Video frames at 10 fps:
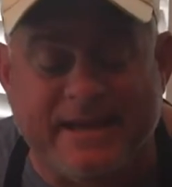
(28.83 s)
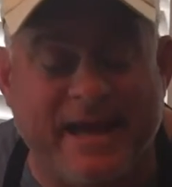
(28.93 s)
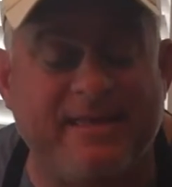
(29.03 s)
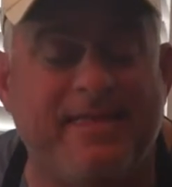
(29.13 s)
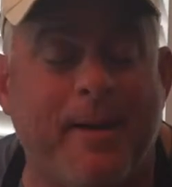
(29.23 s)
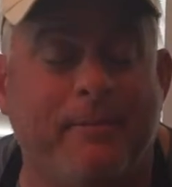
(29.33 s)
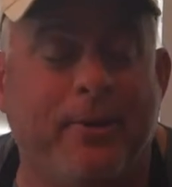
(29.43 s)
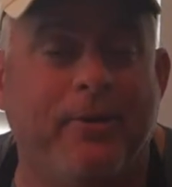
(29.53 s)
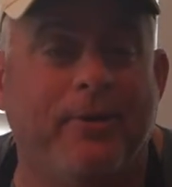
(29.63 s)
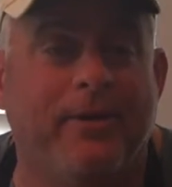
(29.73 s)
get that
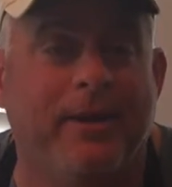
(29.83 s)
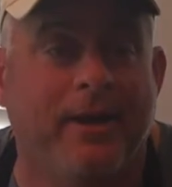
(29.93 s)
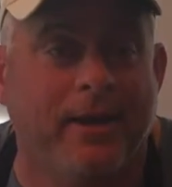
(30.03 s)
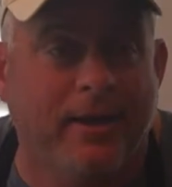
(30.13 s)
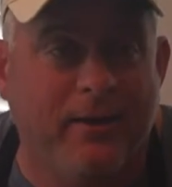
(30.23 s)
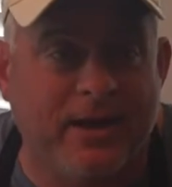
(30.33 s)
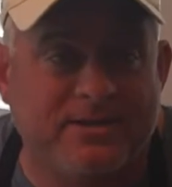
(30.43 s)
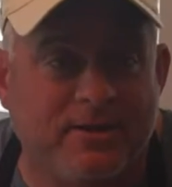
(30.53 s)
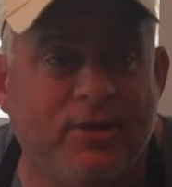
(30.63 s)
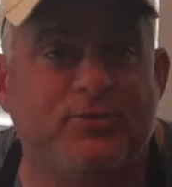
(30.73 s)
bird as
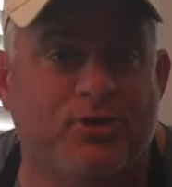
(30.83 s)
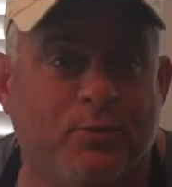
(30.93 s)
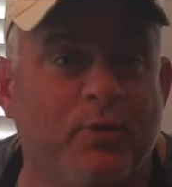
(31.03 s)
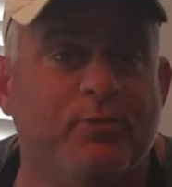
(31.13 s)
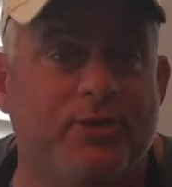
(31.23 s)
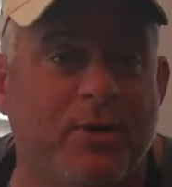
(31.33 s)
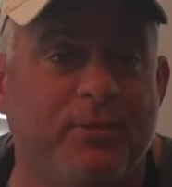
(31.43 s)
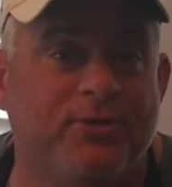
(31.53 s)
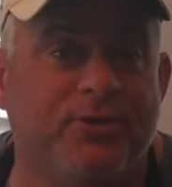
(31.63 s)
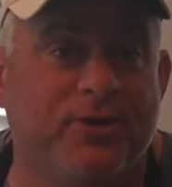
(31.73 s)
close to room
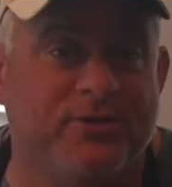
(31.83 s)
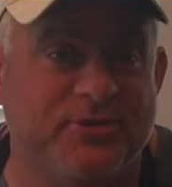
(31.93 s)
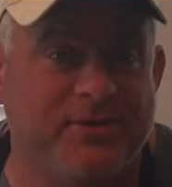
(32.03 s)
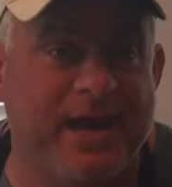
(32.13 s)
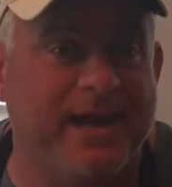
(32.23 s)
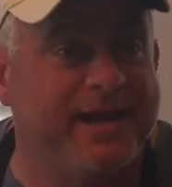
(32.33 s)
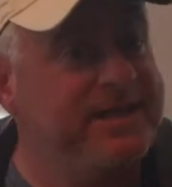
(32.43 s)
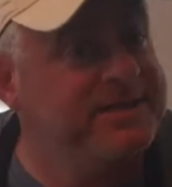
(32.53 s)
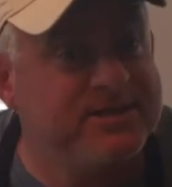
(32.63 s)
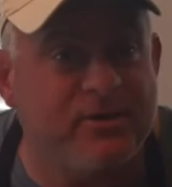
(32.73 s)
temperature as you can. It
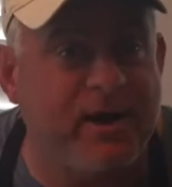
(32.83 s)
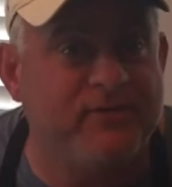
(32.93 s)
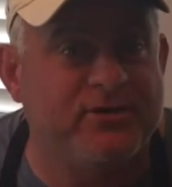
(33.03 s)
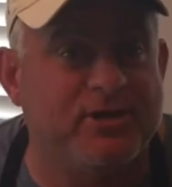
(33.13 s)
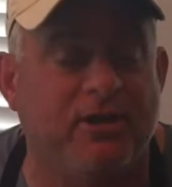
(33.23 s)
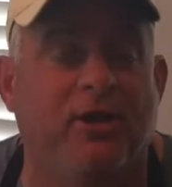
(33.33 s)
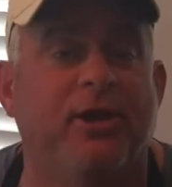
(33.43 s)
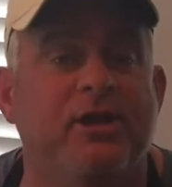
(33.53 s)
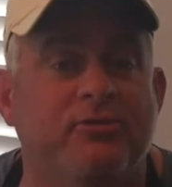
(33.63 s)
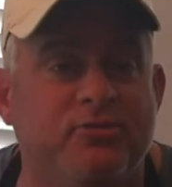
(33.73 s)
can still have a chill
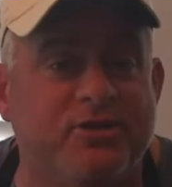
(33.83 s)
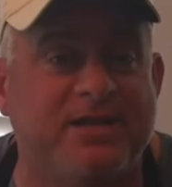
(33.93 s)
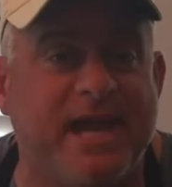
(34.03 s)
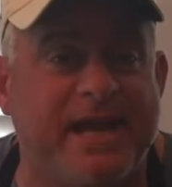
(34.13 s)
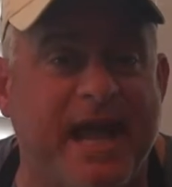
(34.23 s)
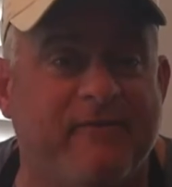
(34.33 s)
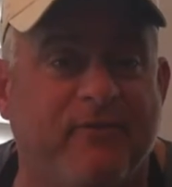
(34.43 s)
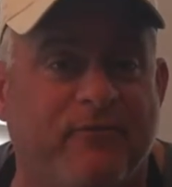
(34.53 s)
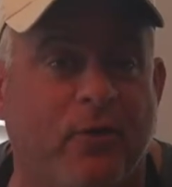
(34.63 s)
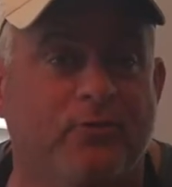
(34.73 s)
on it. You just can't have
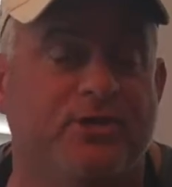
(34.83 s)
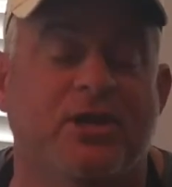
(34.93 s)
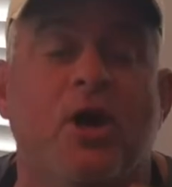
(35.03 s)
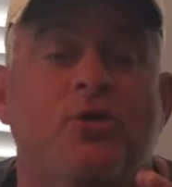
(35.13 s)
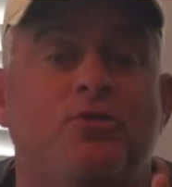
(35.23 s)
it frozen.